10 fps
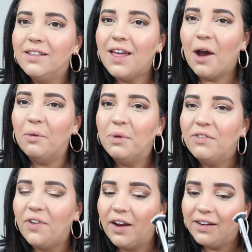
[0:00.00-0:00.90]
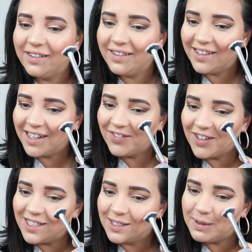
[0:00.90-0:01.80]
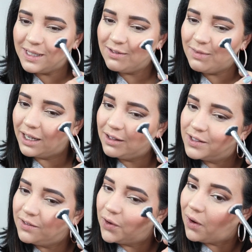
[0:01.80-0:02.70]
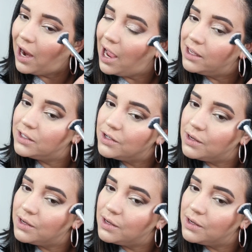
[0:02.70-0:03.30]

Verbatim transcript: That would be fun. Like most expensive makeup Sephora has or